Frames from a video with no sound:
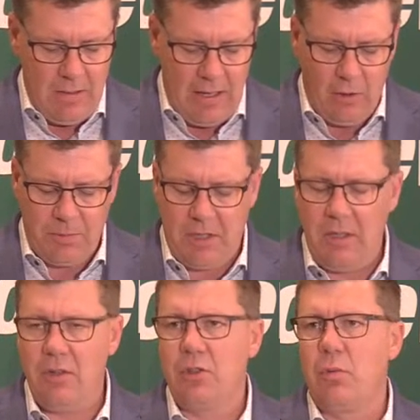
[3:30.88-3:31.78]
They help
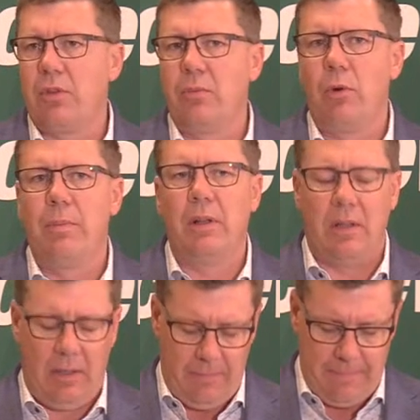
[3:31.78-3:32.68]
seniors with their
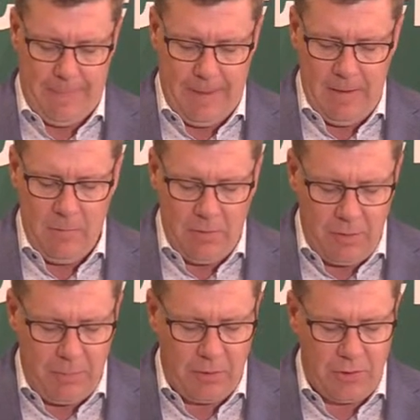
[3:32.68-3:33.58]
mobility, with
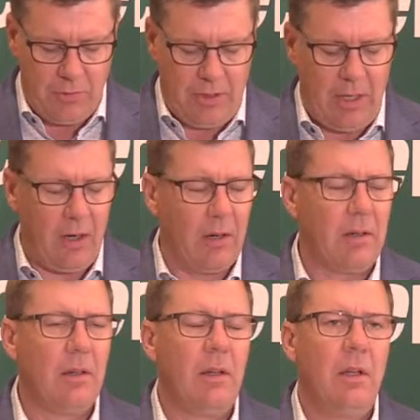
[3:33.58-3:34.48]
their personal care,
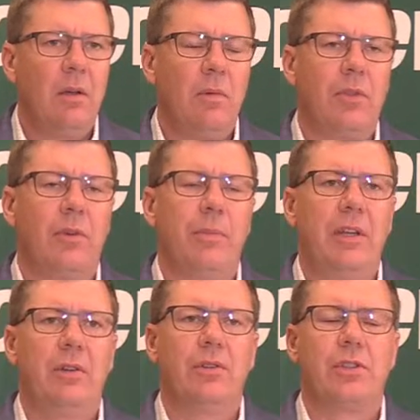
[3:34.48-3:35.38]
with their
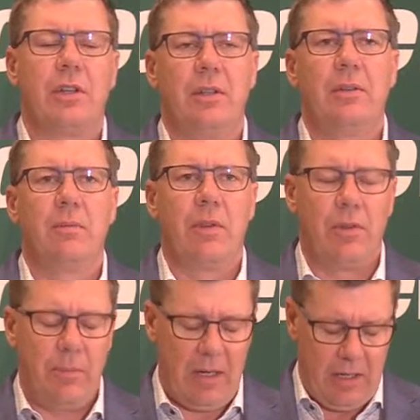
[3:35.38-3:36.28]
meals, and with
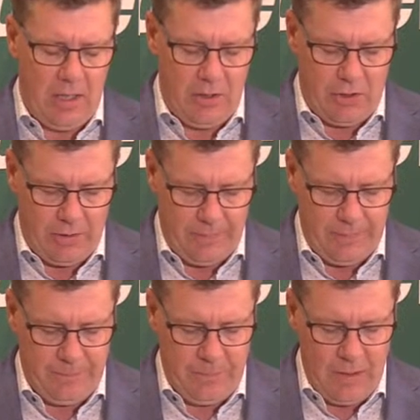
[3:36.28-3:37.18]
their medication.
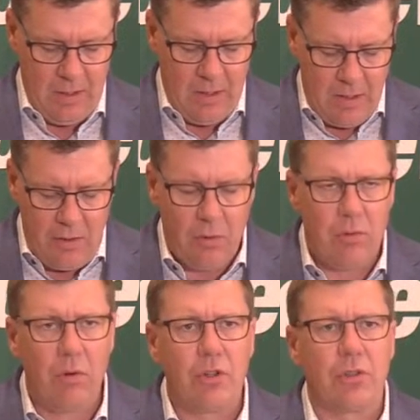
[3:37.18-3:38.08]
They do
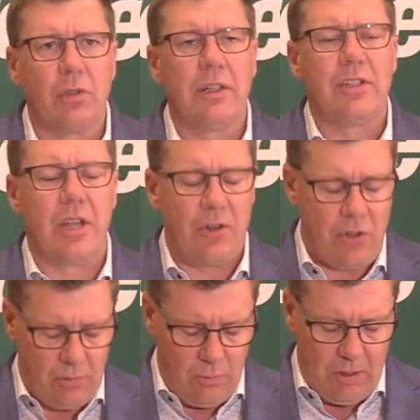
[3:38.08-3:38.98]
crucial,
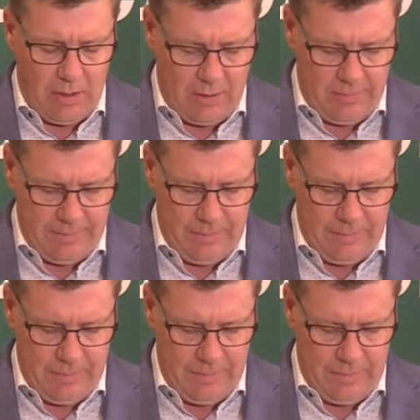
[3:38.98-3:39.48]
essential work,